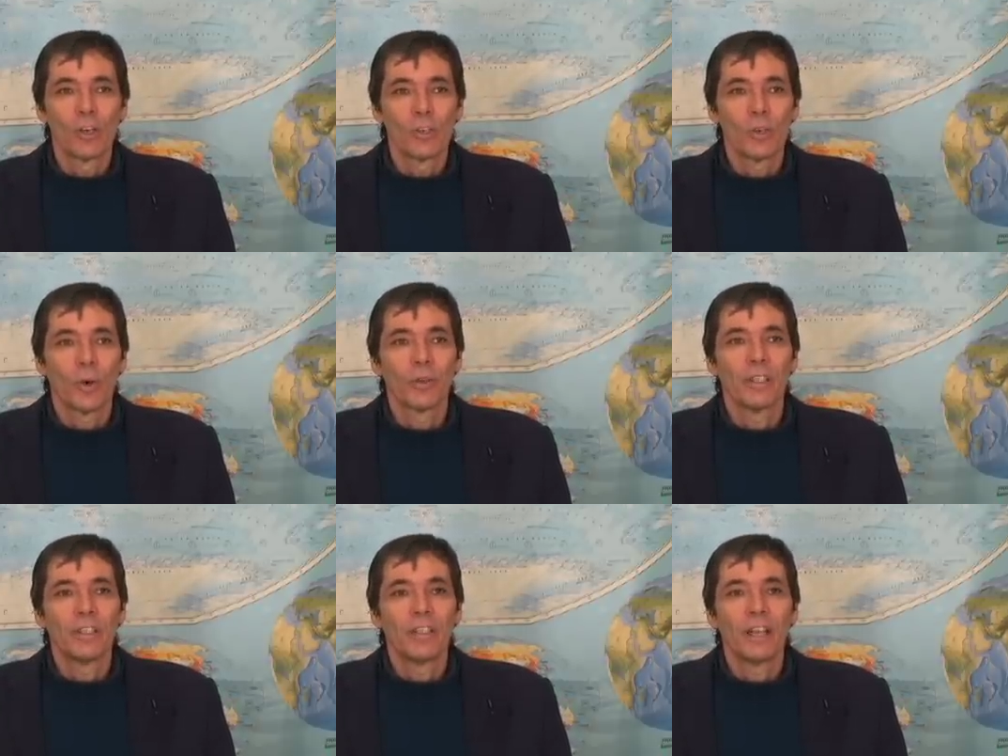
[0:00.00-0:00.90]
So
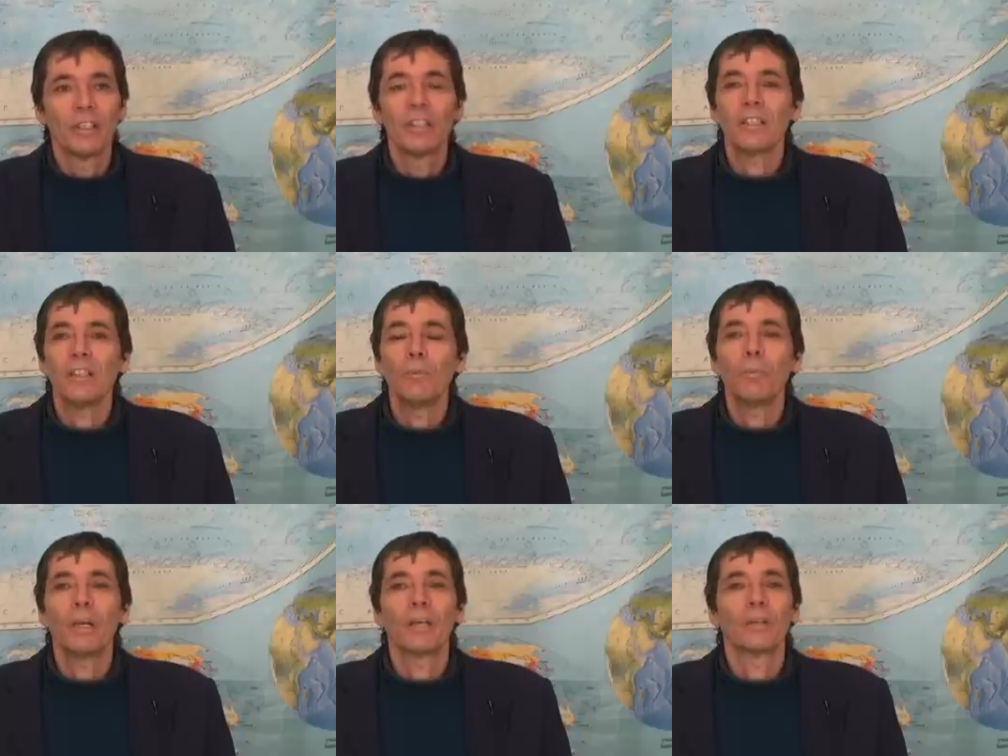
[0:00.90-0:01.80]
the direct
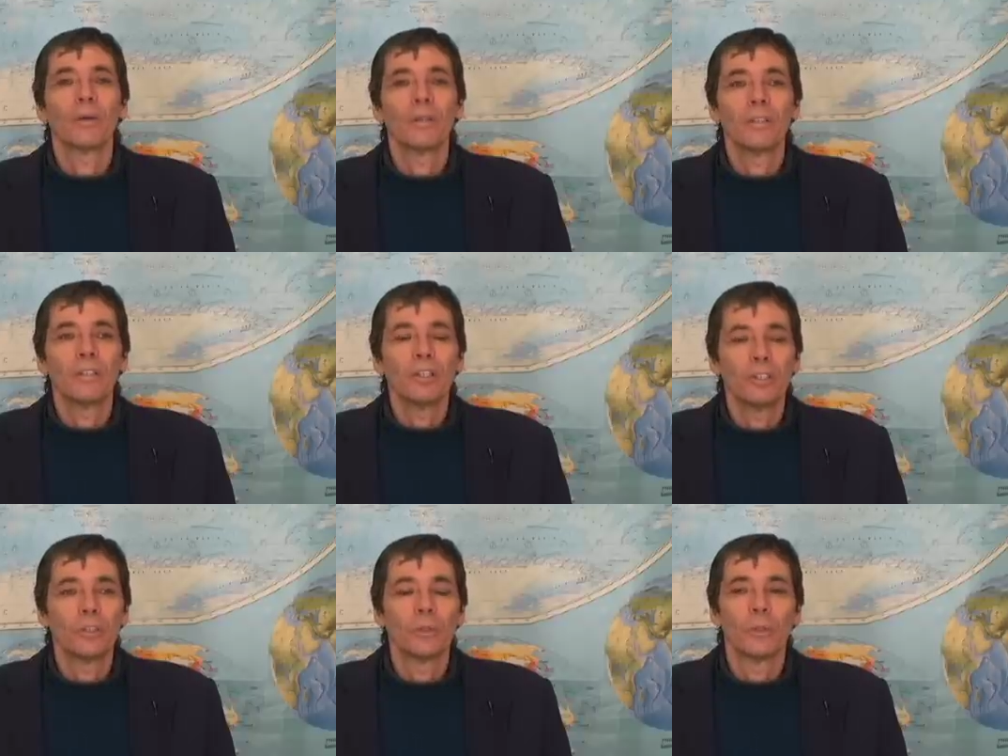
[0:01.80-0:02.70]
impact on the
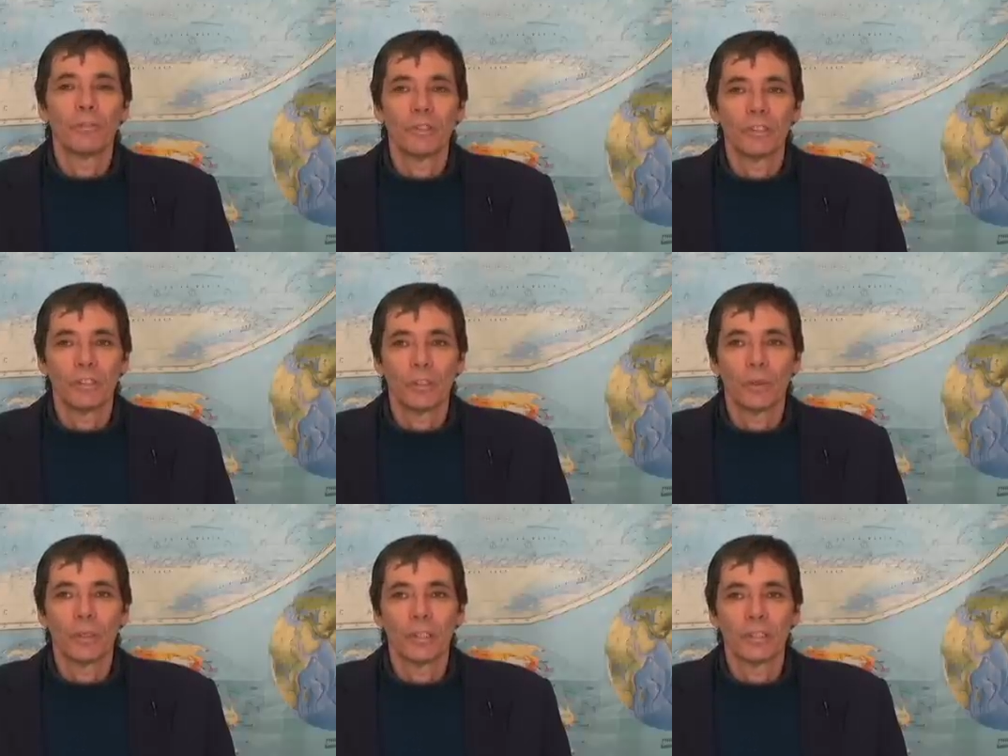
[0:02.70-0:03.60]
tissue of
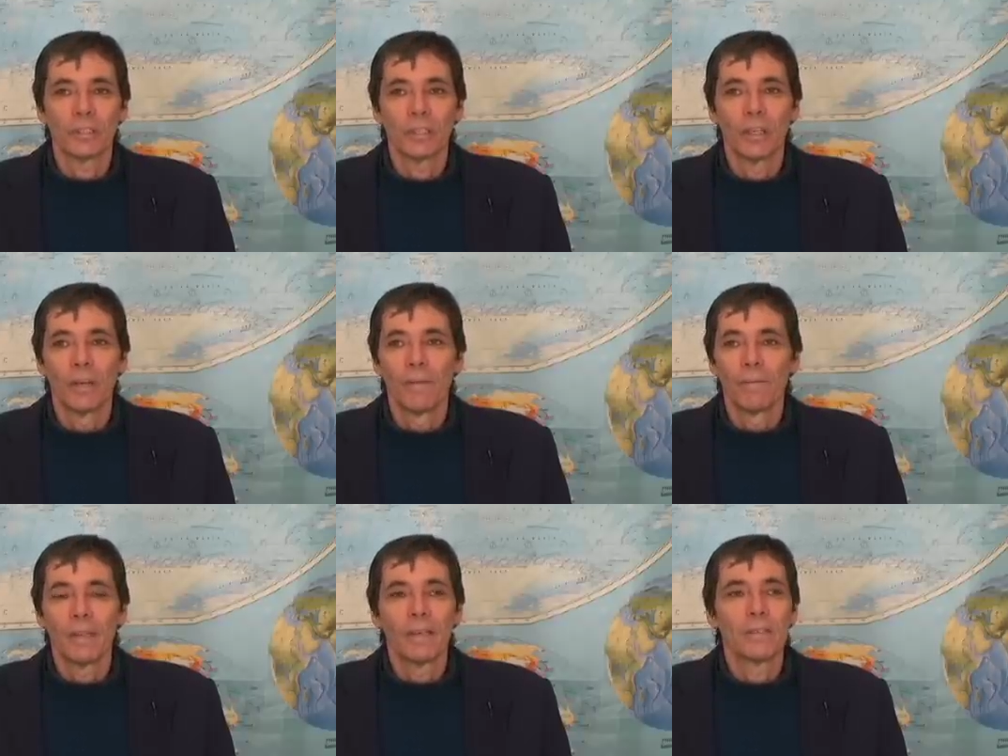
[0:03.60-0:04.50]
essential oils
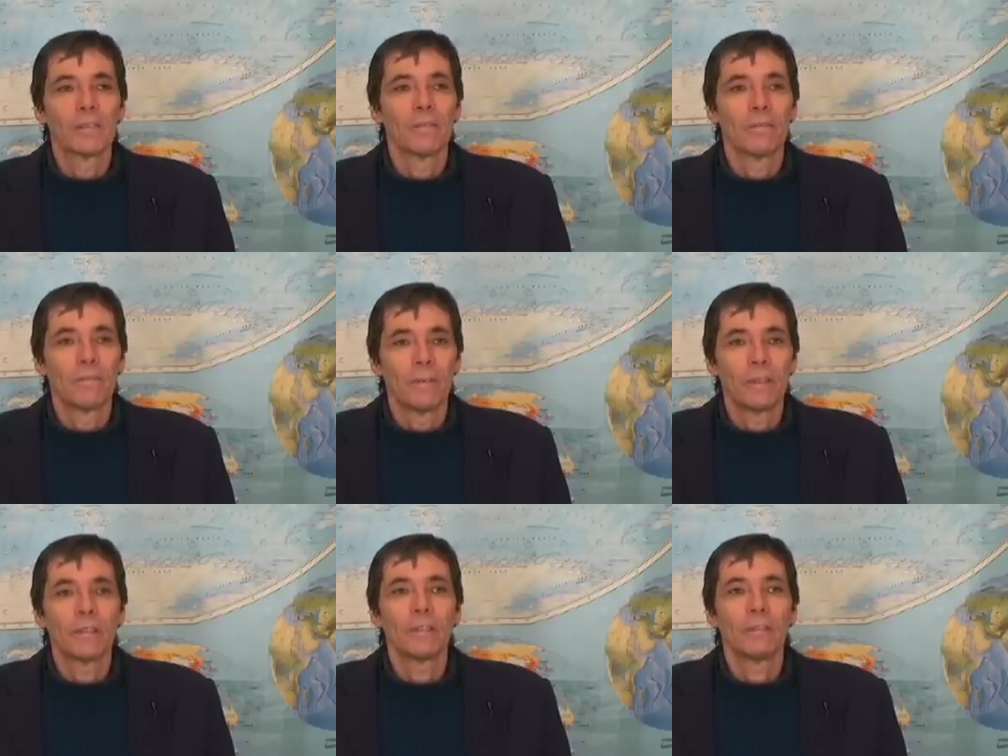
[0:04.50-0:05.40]
is a
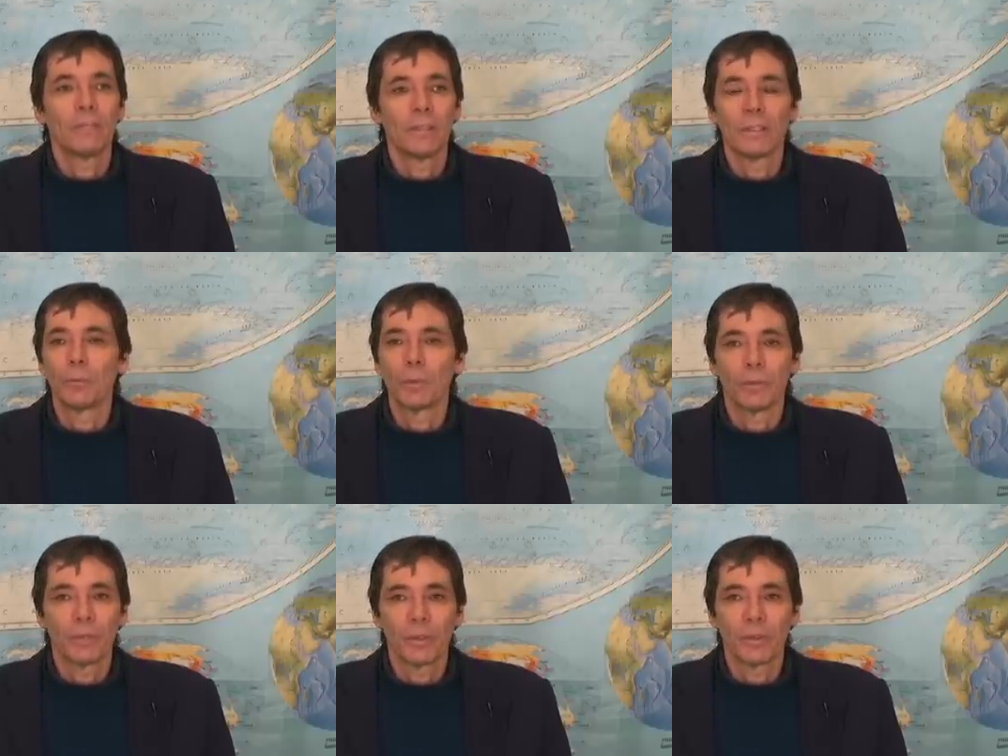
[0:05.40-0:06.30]
very, very
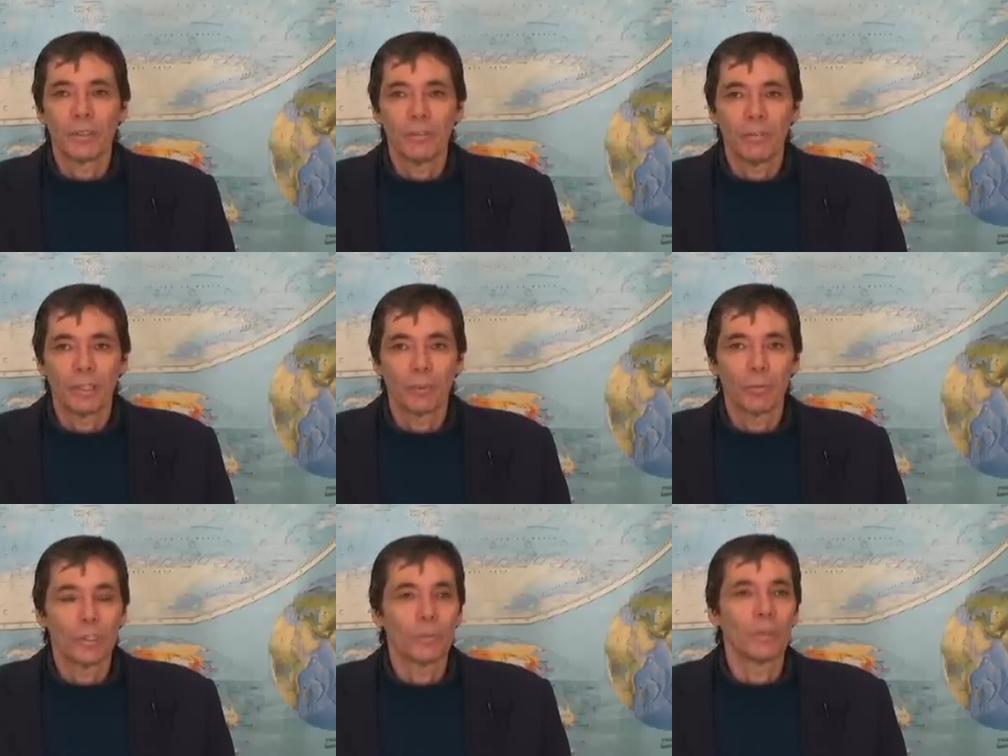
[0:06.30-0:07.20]
profound effect,
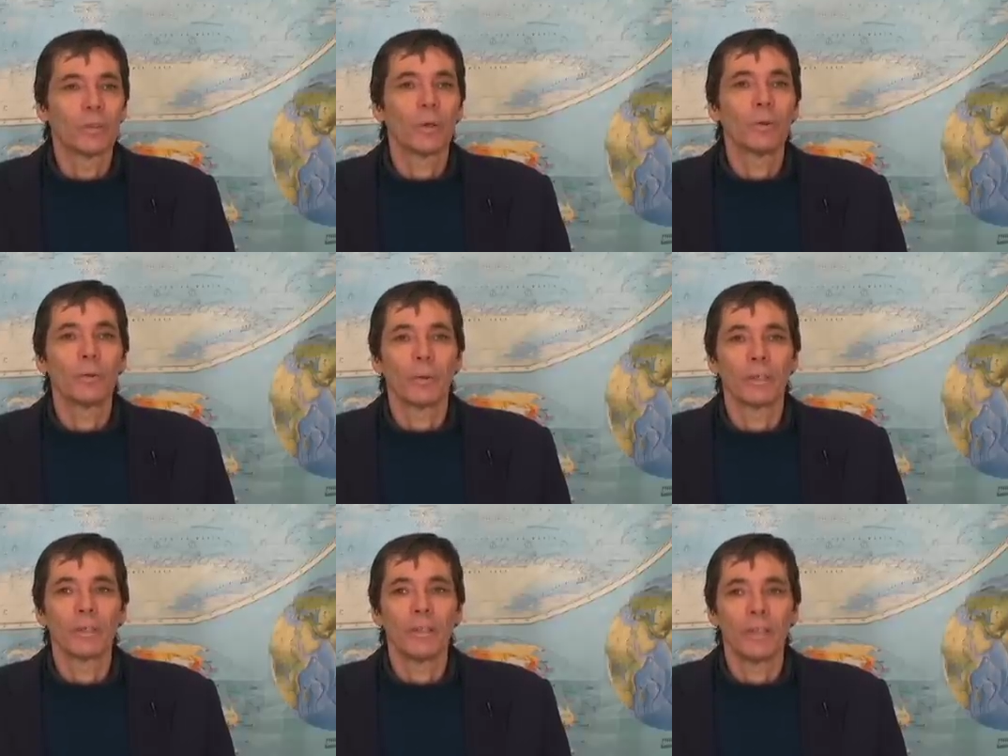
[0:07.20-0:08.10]
which we don't want to